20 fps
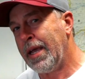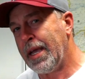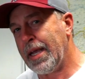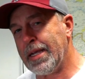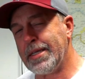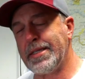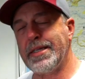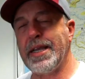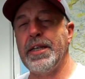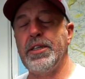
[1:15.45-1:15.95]

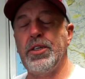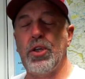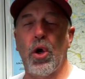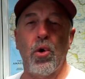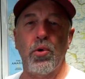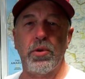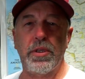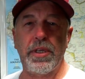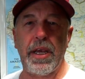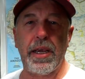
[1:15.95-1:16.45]
is they
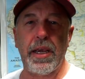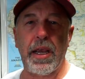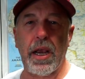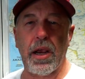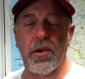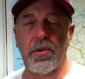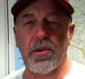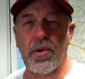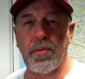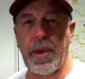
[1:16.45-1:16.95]
don't take
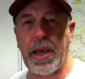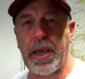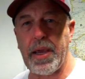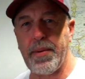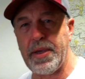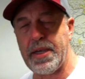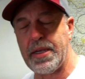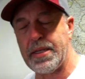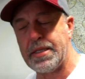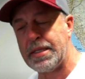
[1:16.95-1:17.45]
care of their
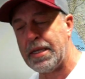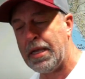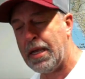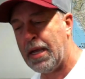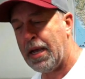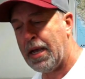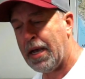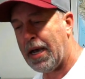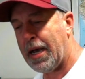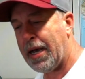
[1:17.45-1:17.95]
babies,
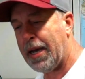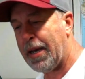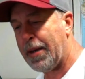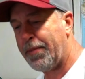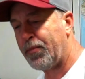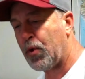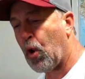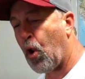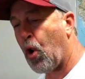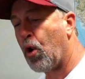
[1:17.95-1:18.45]

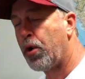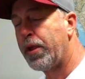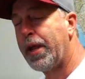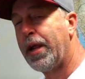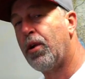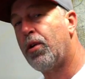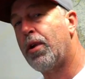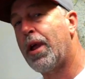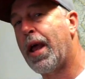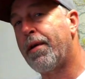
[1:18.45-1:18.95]
or they
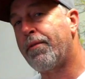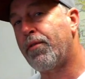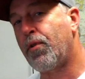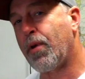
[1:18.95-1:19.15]
don't have